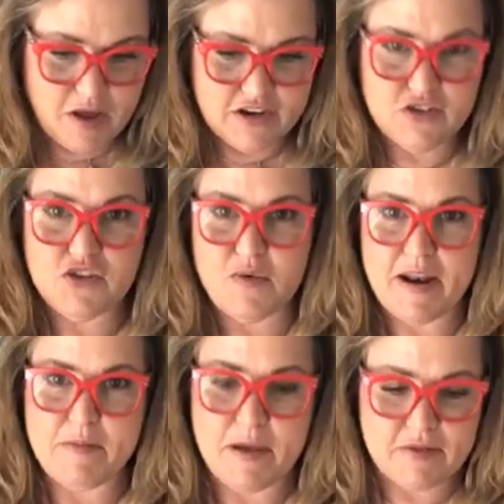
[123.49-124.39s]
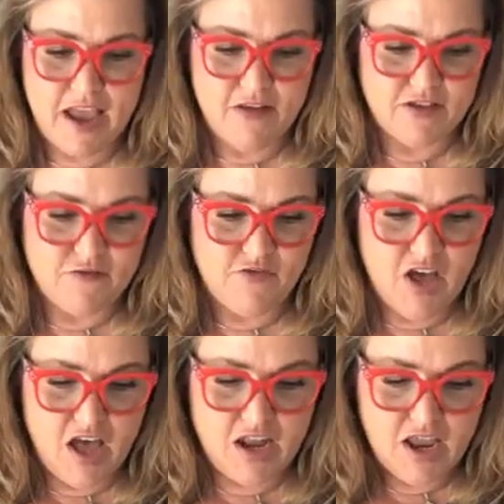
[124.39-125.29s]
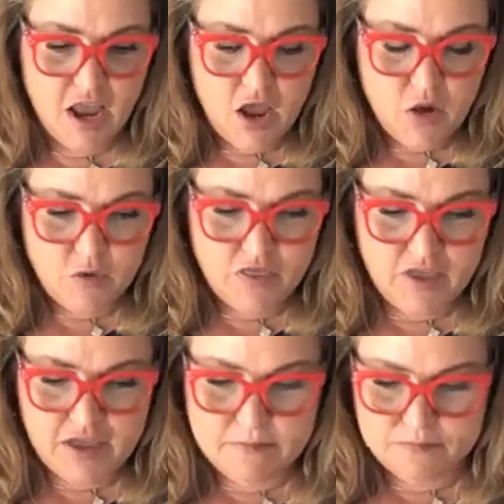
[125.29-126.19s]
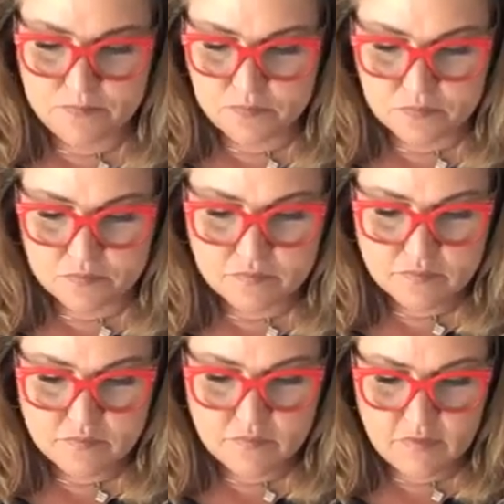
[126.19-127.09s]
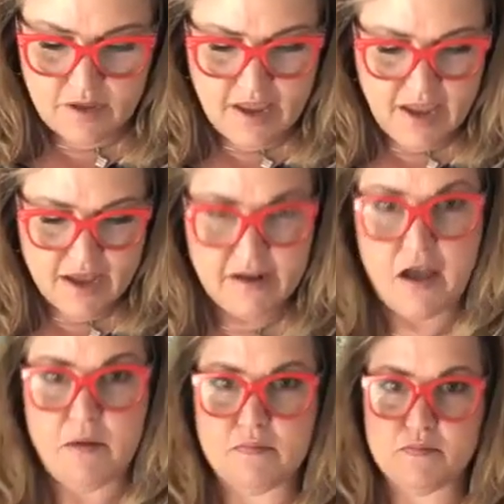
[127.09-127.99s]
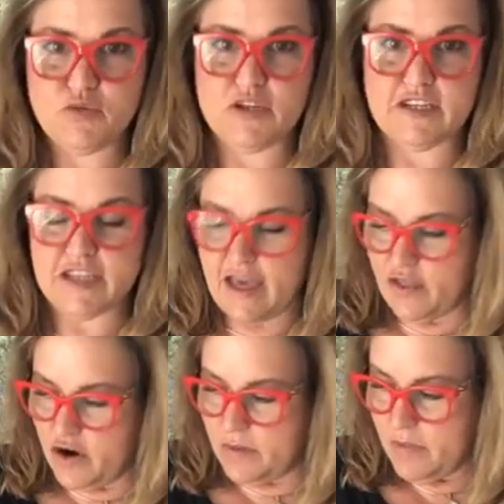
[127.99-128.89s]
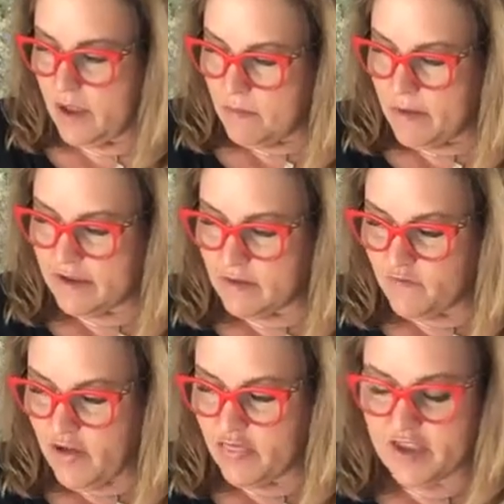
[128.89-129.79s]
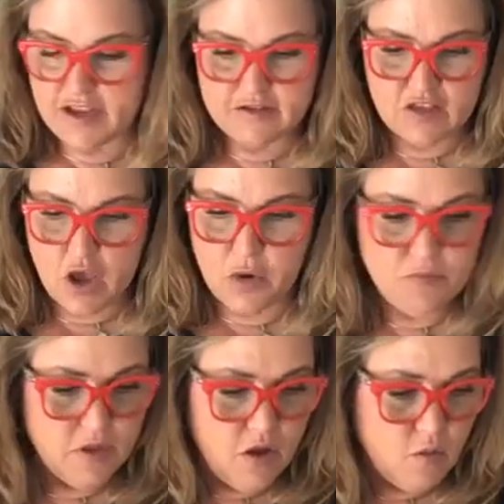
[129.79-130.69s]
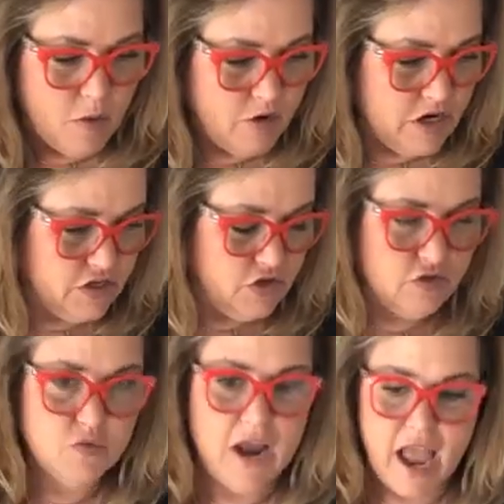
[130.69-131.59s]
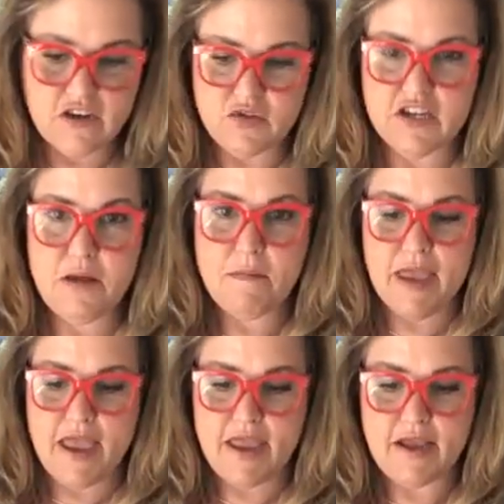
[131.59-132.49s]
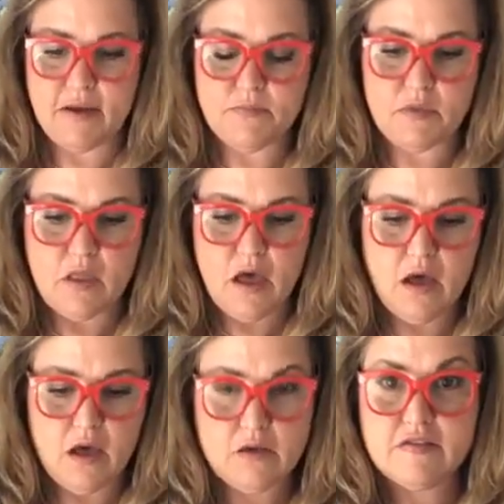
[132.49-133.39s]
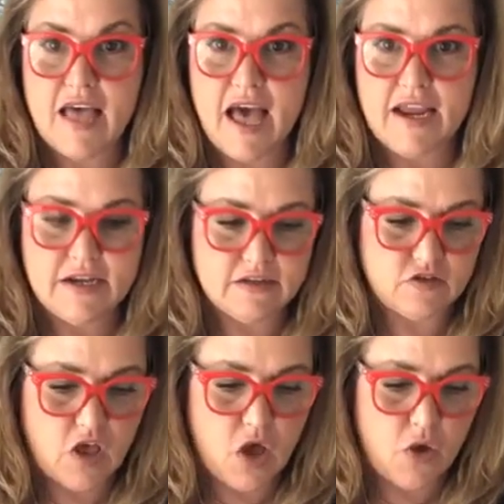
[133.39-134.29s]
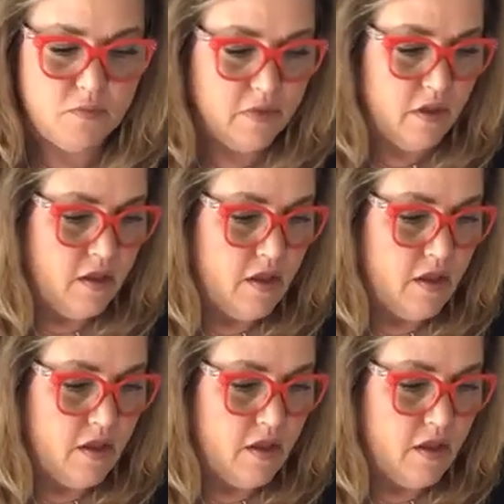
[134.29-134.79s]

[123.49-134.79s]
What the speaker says: you want to do, you want to be able to have some fun with it and put it together, make some fun things. So what we're going to do is we're actually going to make a sign. So